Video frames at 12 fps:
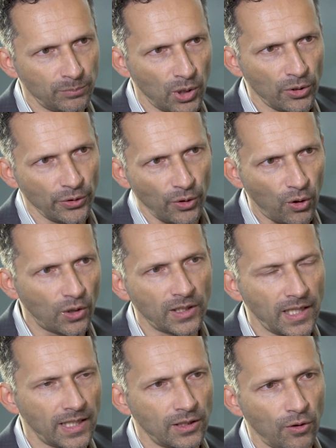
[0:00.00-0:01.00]
both
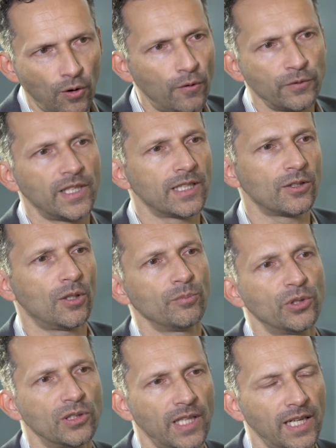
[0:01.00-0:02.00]
on and off-chain
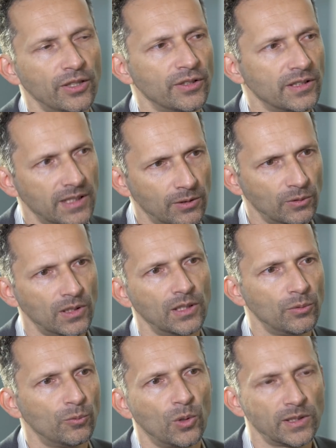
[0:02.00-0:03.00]
computations in,
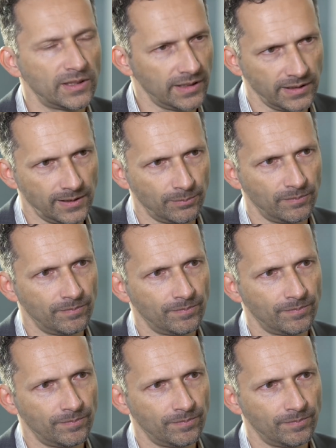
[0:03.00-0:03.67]
in one system.